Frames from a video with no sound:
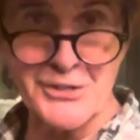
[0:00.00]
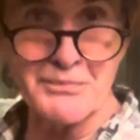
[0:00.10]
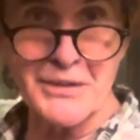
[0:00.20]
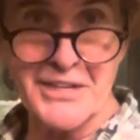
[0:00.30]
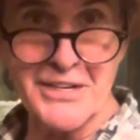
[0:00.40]

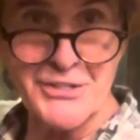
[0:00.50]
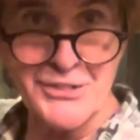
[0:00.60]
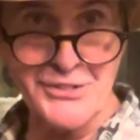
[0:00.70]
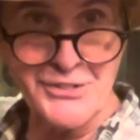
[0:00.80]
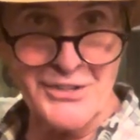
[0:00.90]

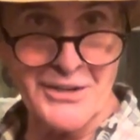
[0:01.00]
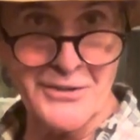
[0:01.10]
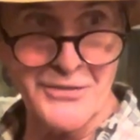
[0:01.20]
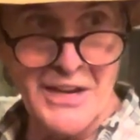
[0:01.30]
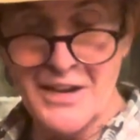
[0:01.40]
implications
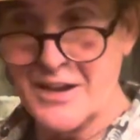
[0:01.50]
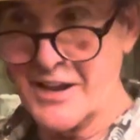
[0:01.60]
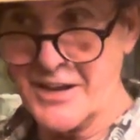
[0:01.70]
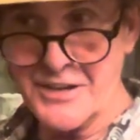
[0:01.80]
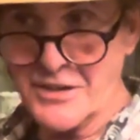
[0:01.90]
of
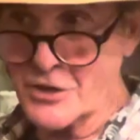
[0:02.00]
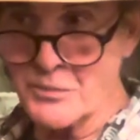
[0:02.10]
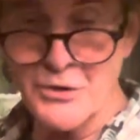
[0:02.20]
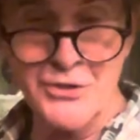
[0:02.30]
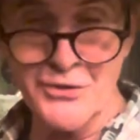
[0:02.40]
a
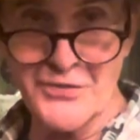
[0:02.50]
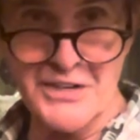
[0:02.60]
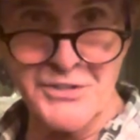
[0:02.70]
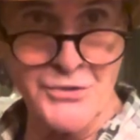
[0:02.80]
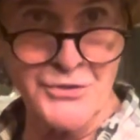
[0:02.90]
commercial
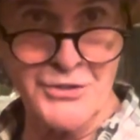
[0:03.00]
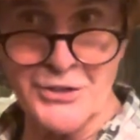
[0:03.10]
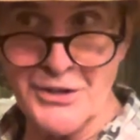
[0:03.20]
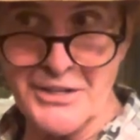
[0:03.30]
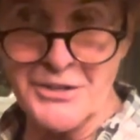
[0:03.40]
vessel
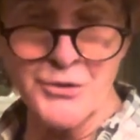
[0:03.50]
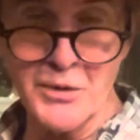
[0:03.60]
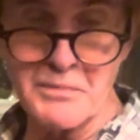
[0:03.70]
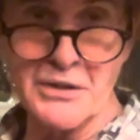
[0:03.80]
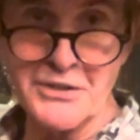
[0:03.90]
turning into a
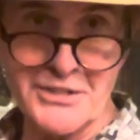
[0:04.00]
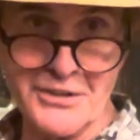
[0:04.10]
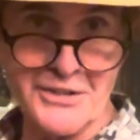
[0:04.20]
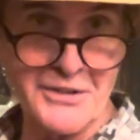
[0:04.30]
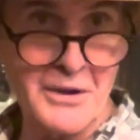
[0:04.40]

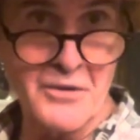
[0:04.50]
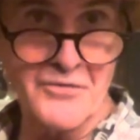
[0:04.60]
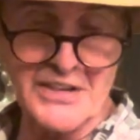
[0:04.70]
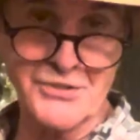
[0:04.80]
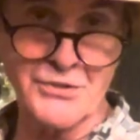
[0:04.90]
military
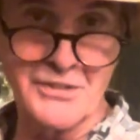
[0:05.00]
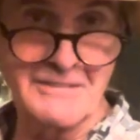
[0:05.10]
vessel.